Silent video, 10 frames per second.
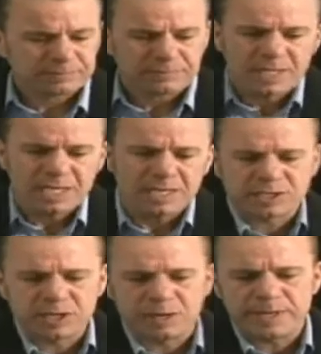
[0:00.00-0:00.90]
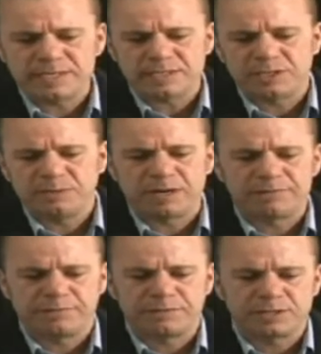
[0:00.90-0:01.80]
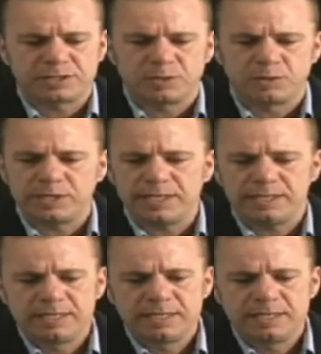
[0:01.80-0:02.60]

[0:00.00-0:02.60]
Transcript: Let's go into our first story.